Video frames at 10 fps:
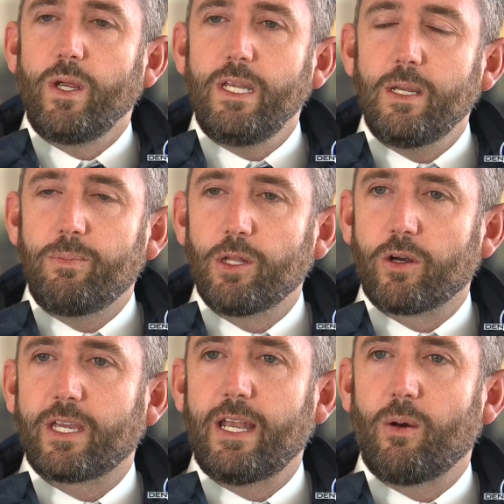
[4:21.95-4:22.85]
need to be
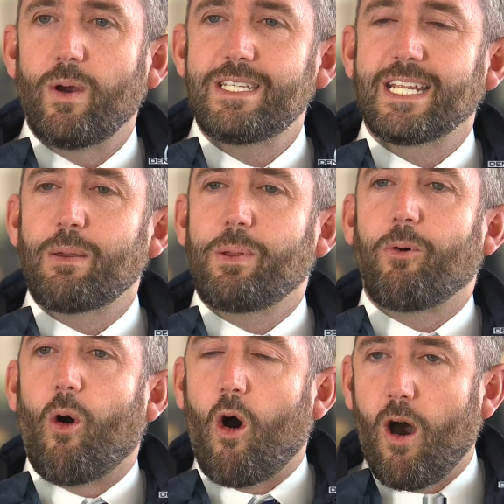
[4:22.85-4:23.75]
looking at ways to get
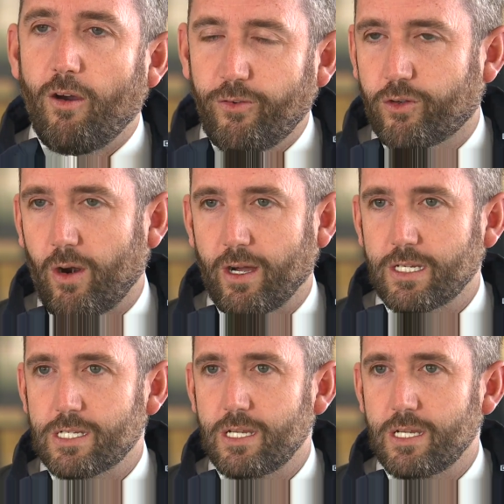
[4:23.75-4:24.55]
people off drugs,